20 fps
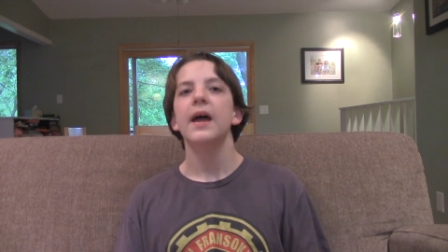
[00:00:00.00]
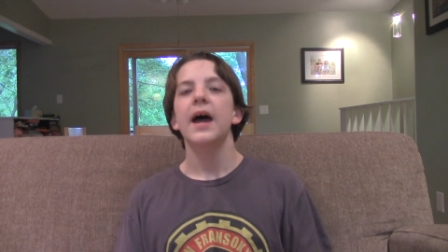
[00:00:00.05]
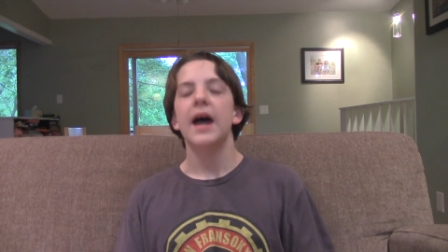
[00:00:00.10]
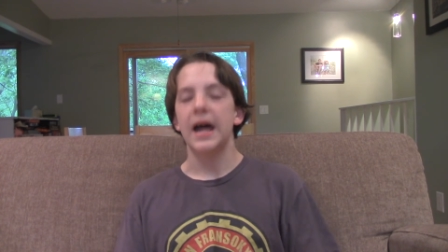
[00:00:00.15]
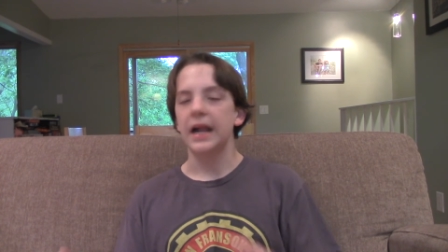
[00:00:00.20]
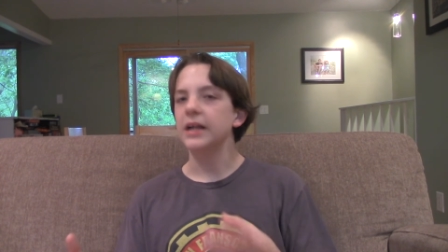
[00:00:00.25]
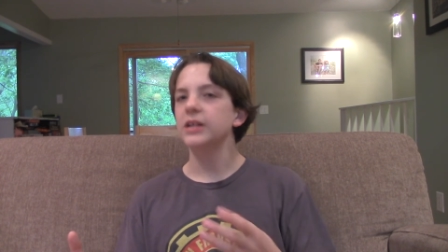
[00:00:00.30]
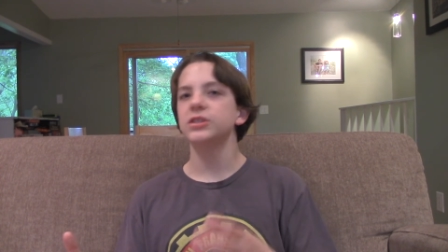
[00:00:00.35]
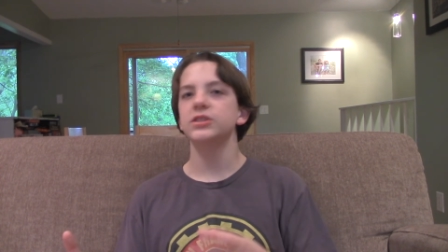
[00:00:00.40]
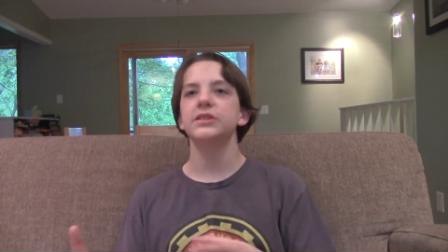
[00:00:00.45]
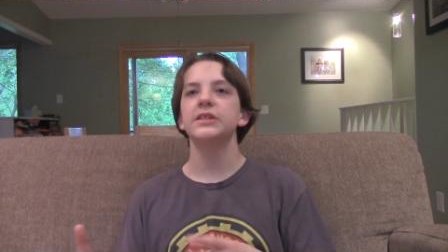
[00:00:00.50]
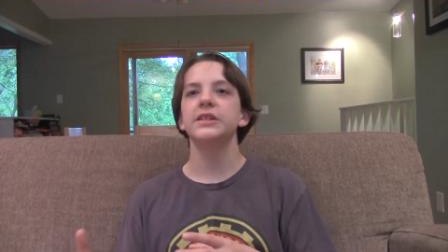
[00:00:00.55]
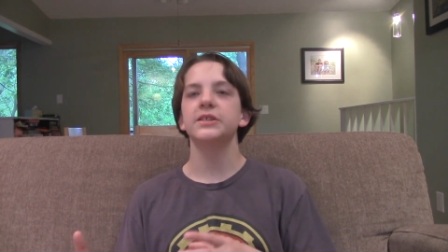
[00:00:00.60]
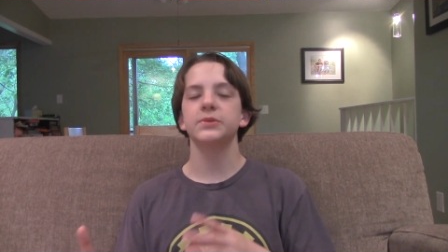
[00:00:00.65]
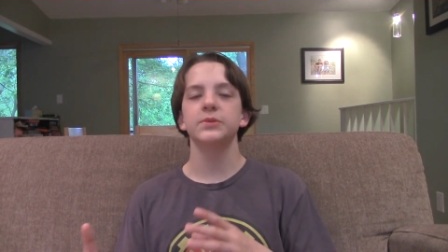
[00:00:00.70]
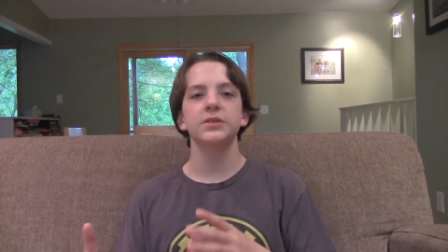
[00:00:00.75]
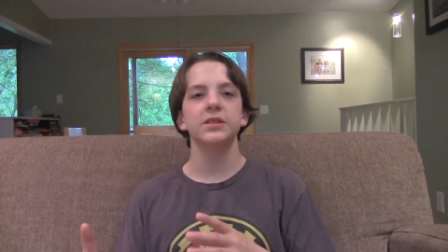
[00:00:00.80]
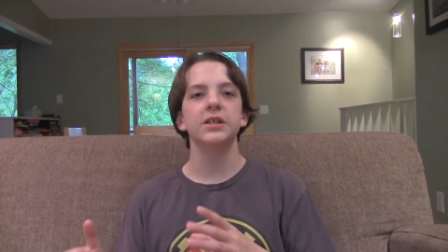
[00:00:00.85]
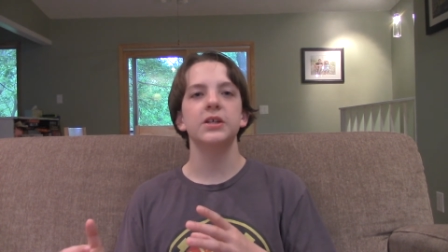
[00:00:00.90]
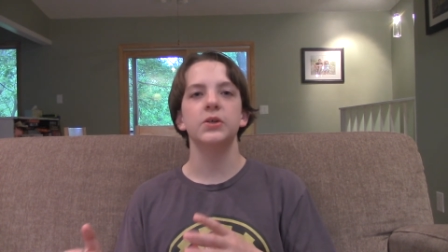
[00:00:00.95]
and i just think that's
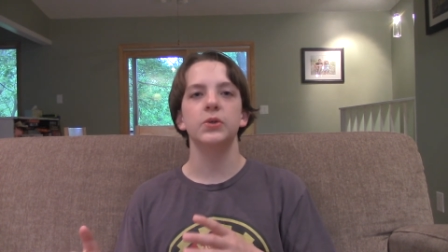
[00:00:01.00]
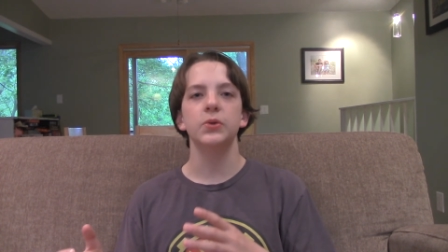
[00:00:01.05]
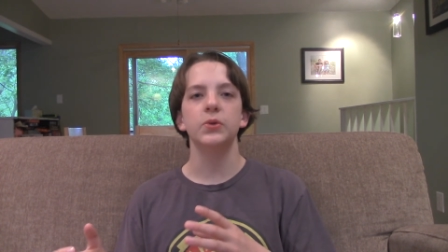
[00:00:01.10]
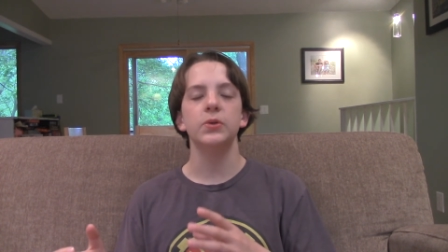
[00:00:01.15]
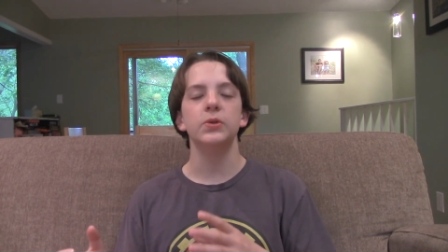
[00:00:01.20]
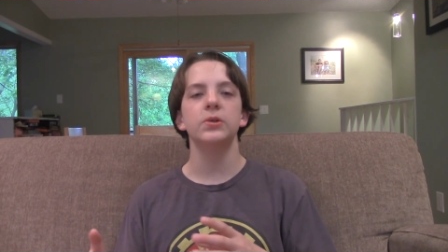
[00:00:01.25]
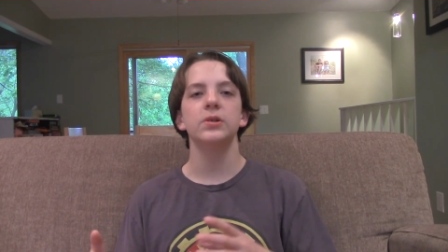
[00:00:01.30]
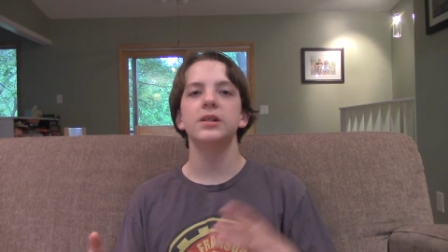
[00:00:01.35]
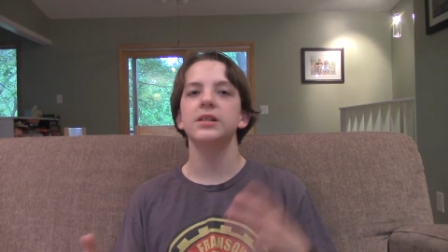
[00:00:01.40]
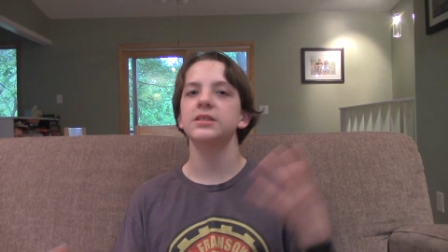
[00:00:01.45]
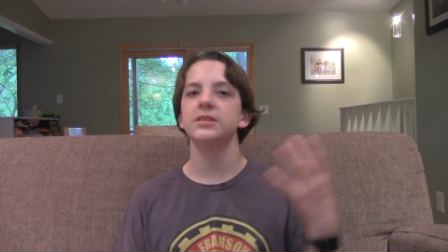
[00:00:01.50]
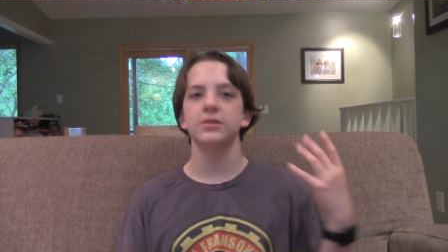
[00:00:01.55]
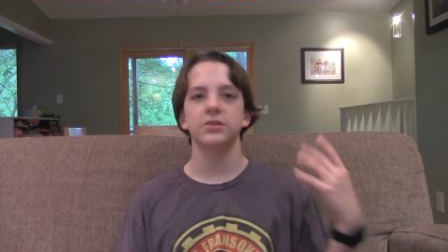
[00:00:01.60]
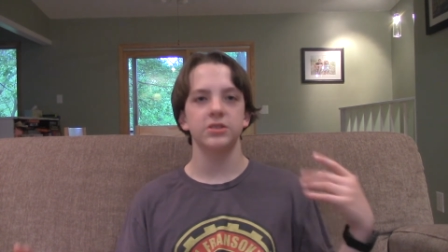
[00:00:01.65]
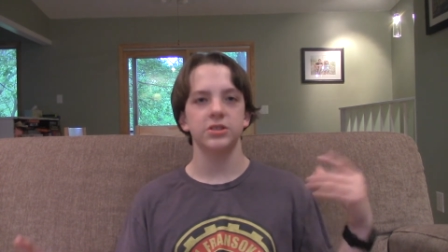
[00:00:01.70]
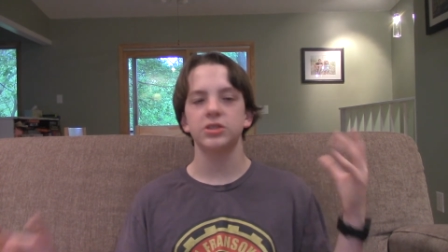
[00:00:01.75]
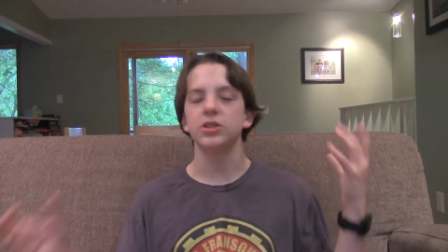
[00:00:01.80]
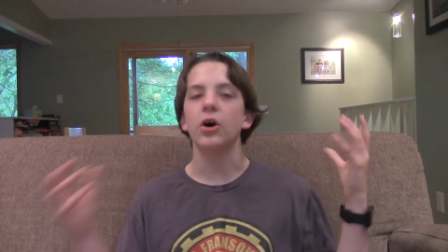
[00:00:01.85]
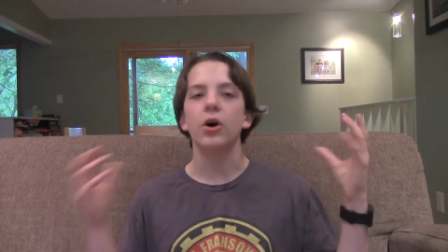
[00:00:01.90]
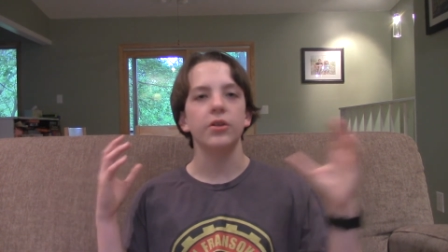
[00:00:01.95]
really cool because there's
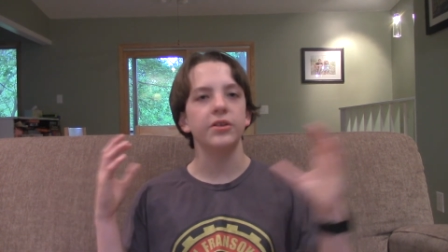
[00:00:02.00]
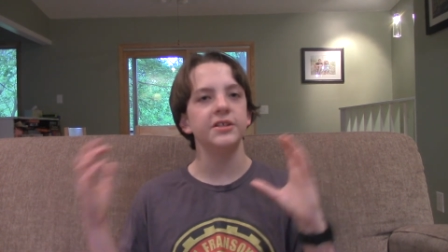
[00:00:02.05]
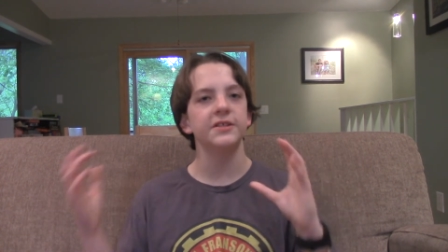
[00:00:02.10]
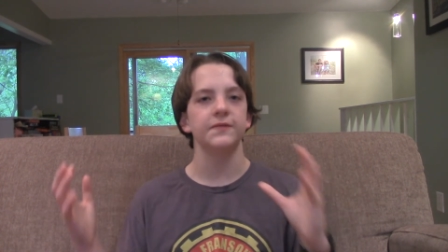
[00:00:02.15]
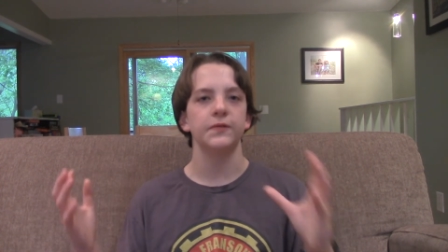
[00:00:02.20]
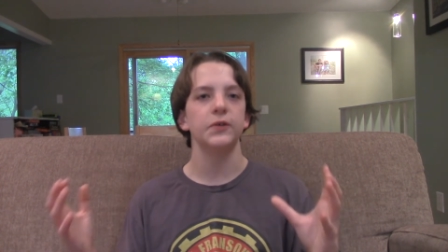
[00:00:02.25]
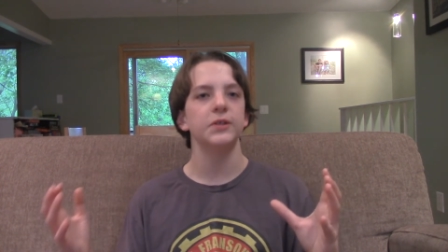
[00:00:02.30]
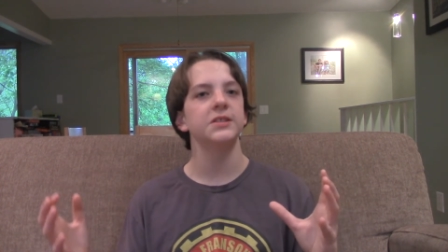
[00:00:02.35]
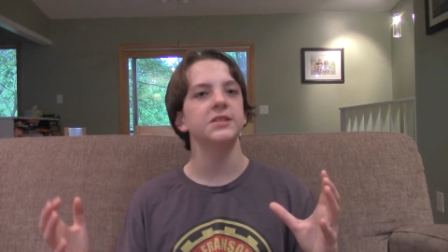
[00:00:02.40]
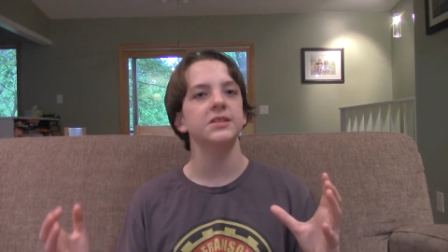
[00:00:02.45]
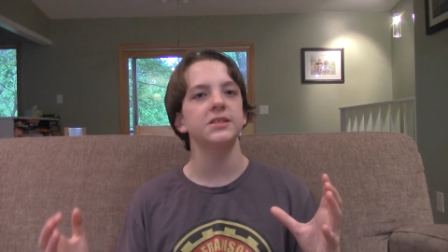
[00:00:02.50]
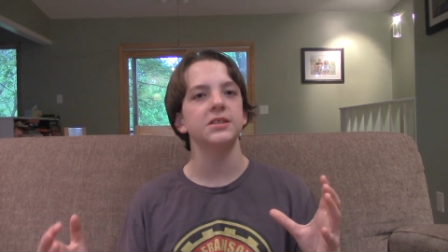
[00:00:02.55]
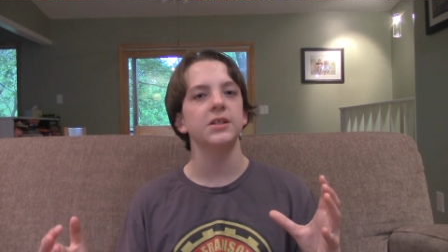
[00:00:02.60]
just all these voices